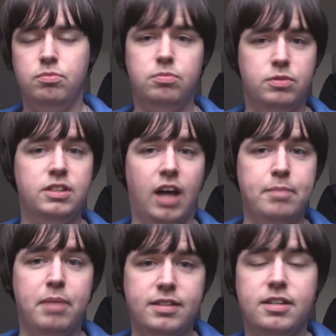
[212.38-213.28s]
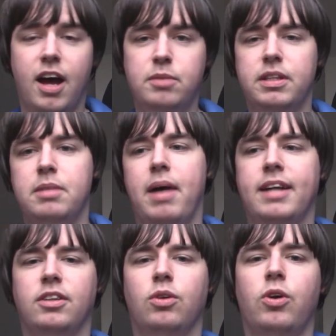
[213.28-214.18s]
side by side with the
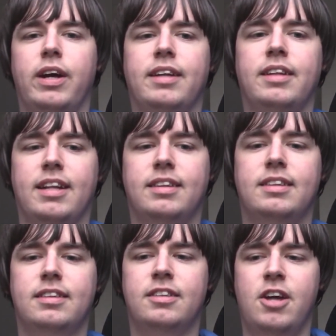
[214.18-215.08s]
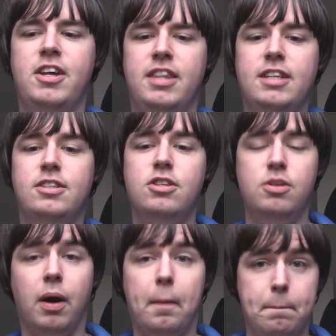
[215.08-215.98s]
Mandalorian? That th these
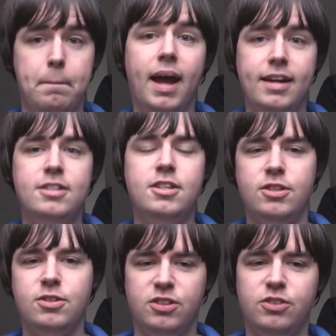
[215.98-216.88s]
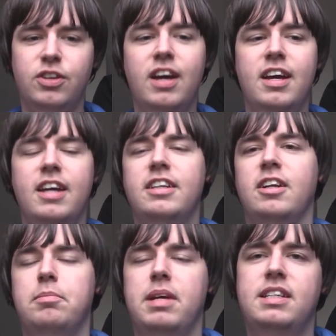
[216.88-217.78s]
two are meant to sort of, you
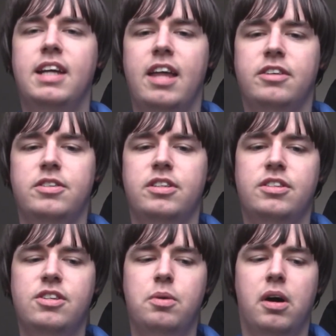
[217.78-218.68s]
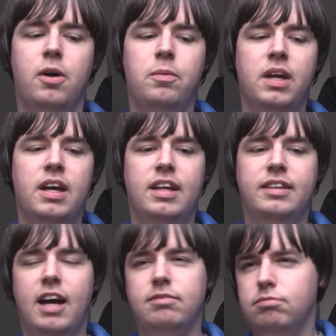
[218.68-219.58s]
know, be together as a duo.
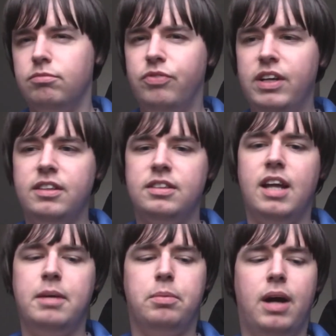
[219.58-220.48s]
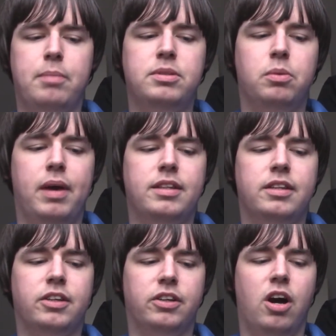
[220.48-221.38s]
That feels like perhaps the way that
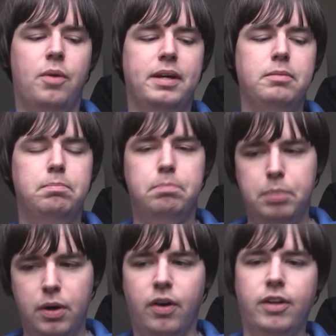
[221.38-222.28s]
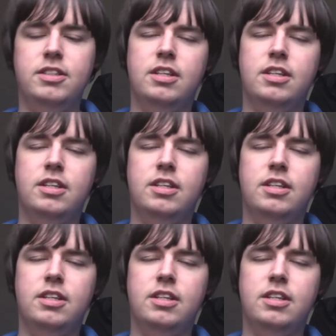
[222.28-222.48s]
they're going, but